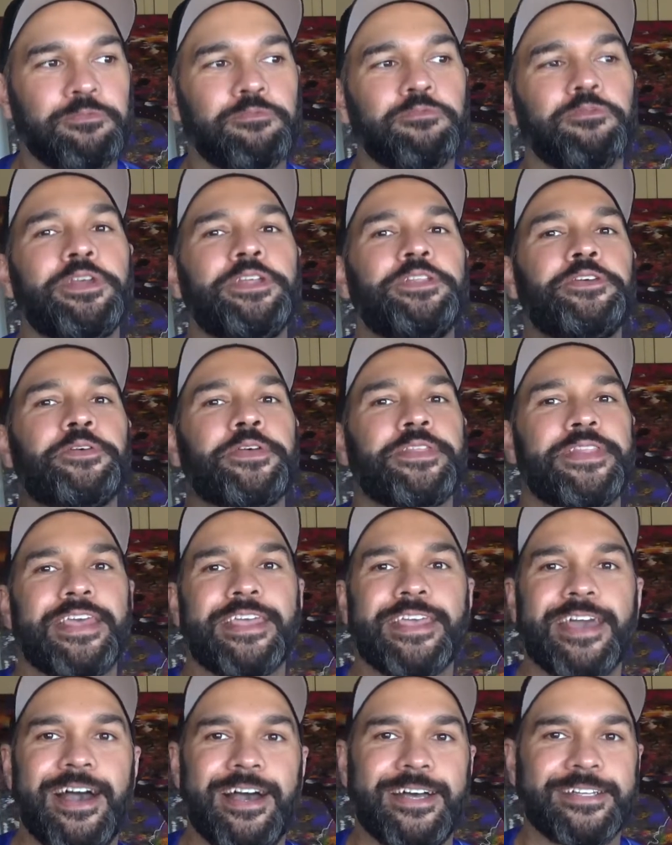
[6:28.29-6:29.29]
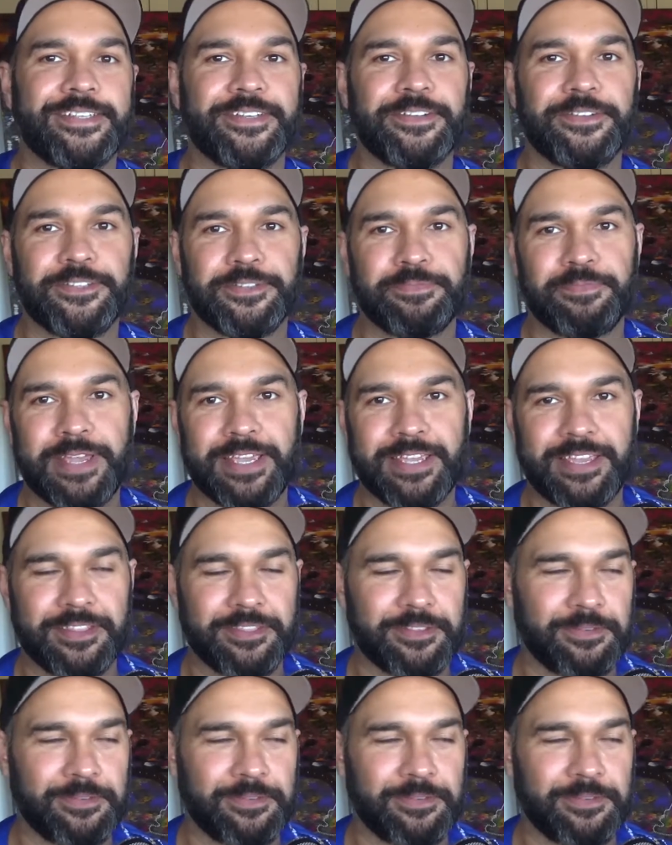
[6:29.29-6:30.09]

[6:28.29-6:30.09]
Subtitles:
redoing their cartoons and making